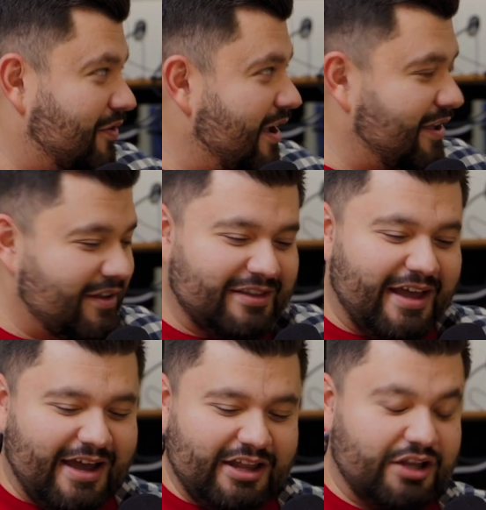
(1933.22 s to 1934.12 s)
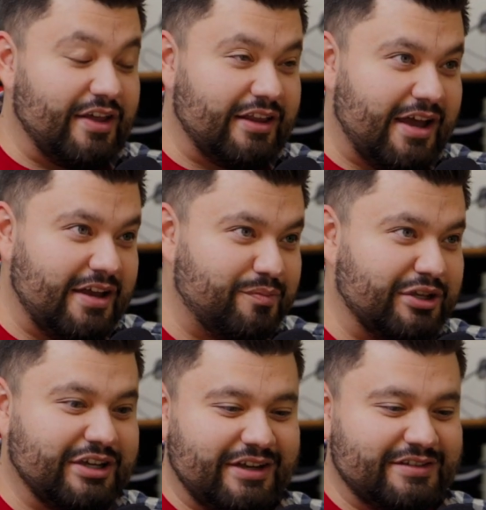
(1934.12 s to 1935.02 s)
Right? Like, I love that line
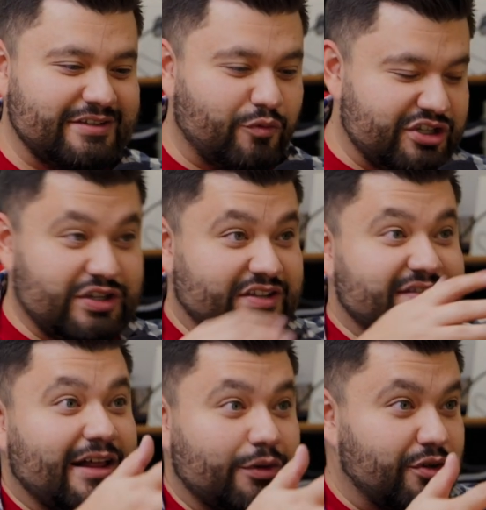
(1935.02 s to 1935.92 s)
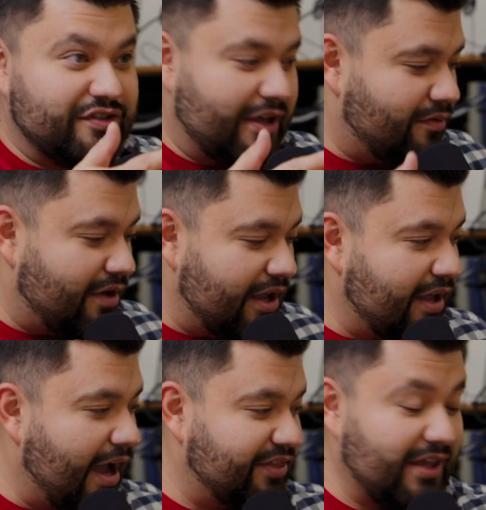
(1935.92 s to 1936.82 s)
because which is exactly what you said,
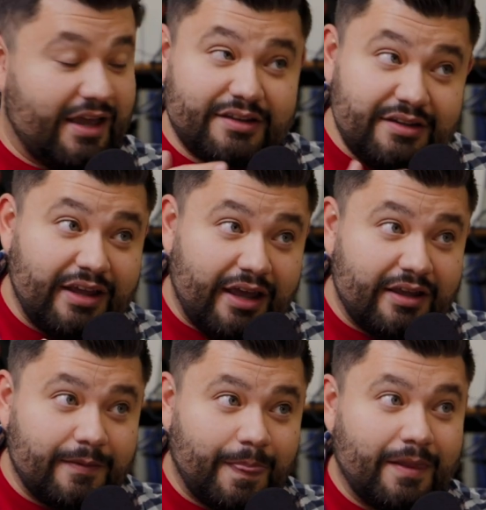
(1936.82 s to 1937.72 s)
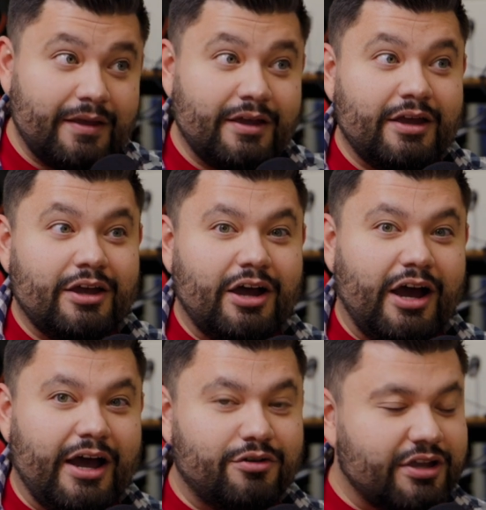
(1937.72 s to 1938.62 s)
right? At the end of the day,
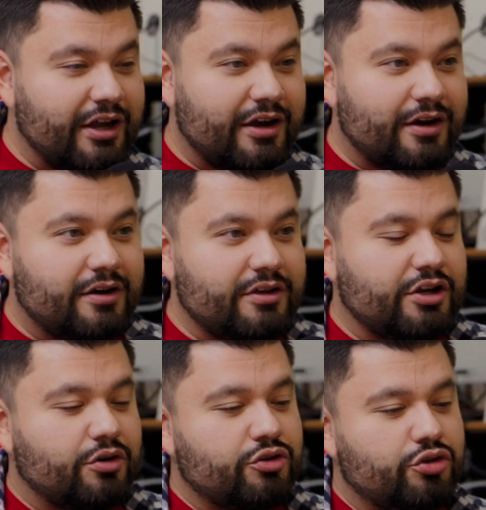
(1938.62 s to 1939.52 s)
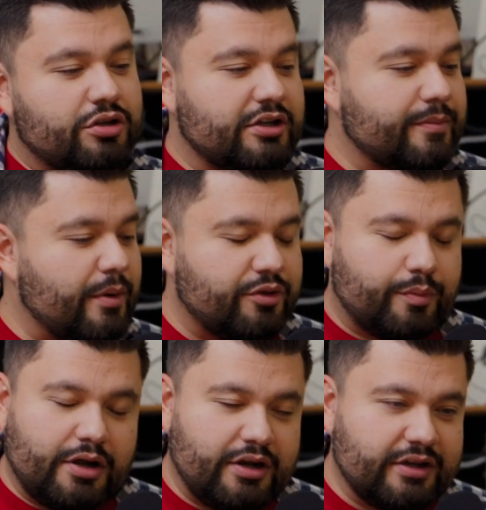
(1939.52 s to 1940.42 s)
I don't care, you could come up with a
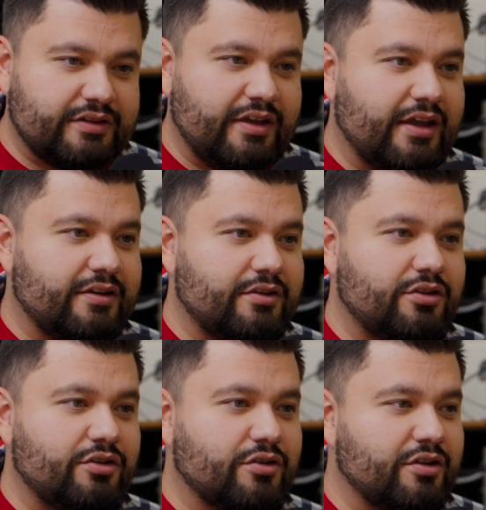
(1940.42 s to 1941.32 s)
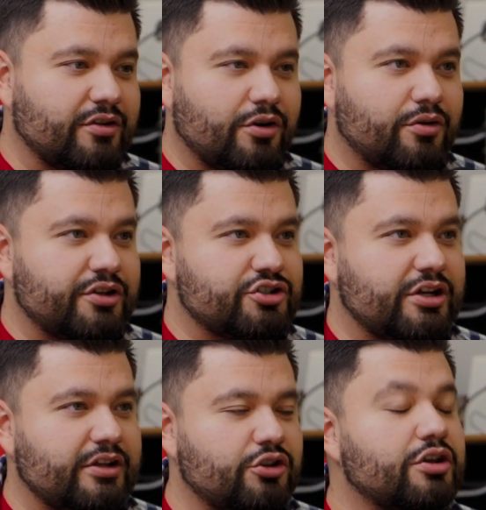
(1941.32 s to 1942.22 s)
product and you can go and try
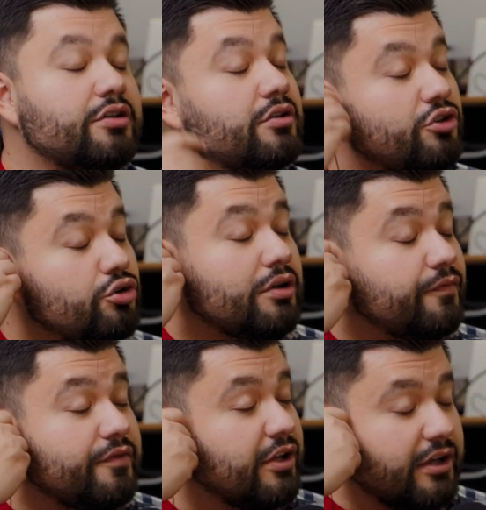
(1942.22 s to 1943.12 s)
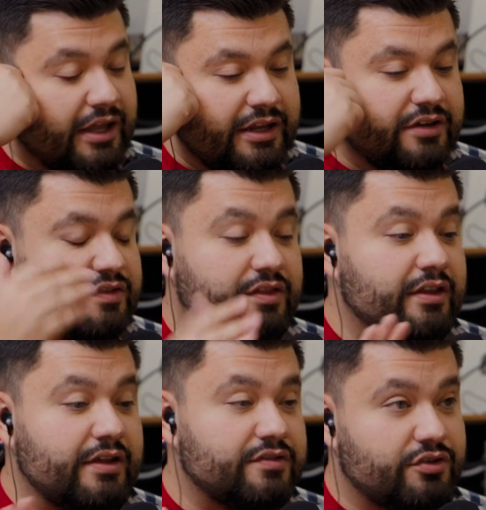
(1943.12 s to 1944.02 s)
to, you can look, and here's
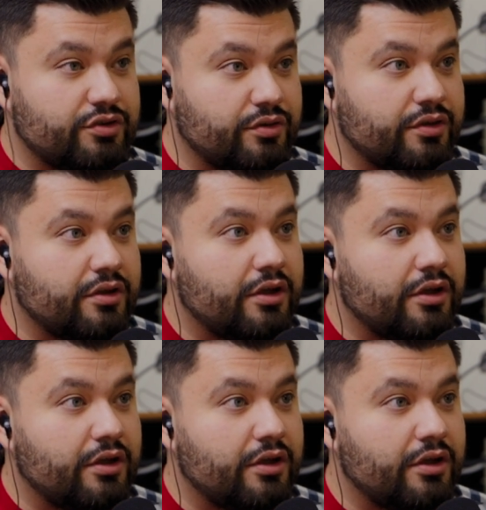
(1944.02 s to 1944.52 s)
the truth.